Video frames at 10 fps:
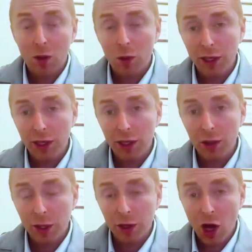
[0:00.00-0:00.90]
we
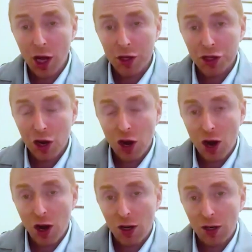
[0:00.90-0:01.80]
launched
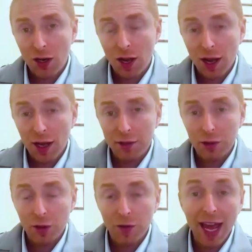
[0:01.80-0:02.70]
our
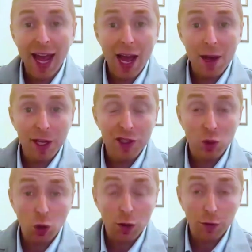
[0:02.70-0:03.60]
sort of
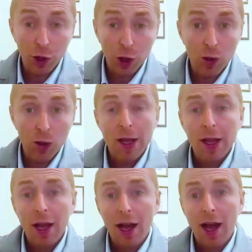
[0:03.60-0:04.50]
AI-based workflow
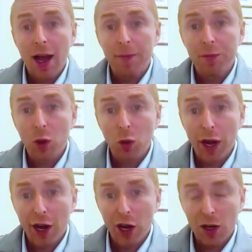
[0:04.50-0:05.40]

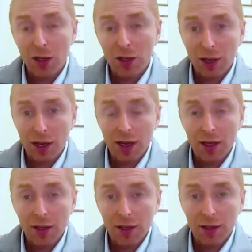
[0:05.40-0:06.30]

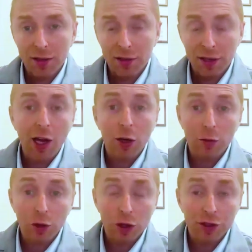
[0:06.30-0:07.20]
where the
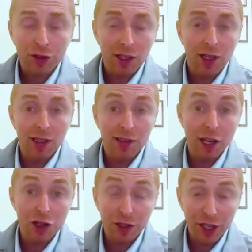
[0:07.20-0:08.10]
sonographers
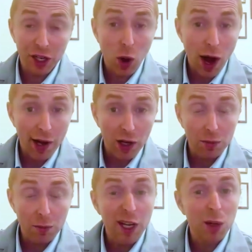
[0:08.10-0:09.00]
essentially
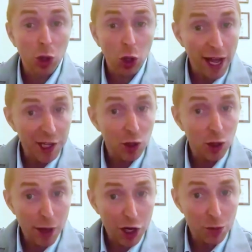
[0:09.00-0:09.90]
acquire minimal
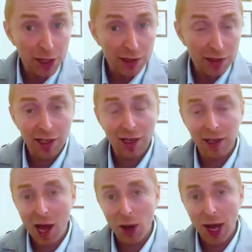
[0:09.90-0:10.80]
manual measurements and
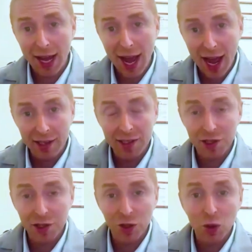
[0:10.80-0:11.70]
allow AI
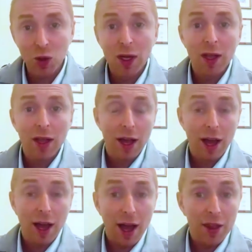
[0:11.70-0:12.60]
to do
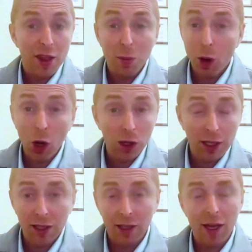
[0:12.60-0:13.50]
the
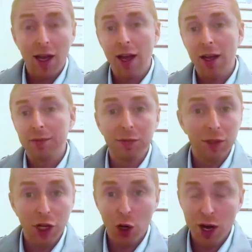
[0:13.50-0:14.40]
bulk,
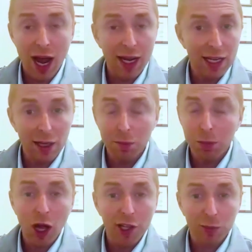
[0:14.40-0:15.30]

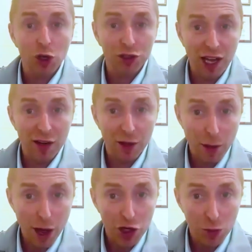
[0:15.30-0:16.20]
90+% of the
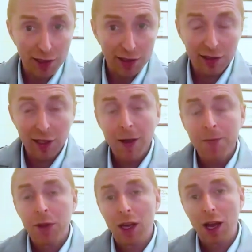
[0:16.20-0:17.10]
measurements
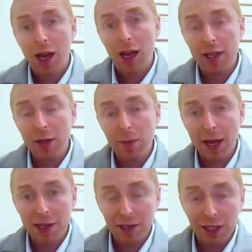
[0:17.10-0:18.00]

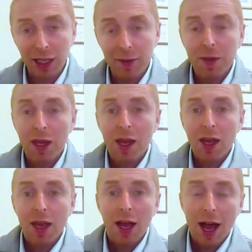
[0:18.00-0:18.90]
independently.
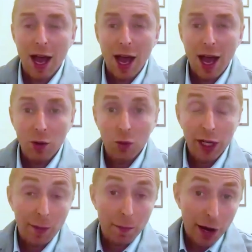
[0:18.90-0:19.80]
And
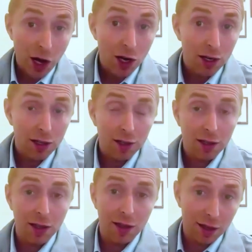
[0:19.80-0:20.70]
we compared
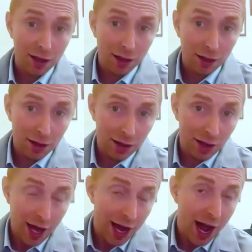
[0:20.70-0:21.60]

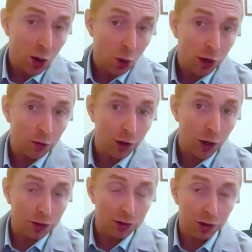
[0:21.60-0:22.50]
the AI
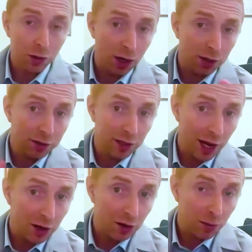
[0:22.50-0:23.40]
workflow to our
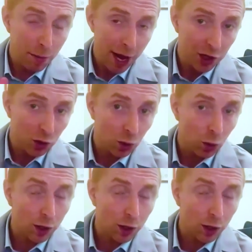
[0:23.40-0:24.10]
standard manual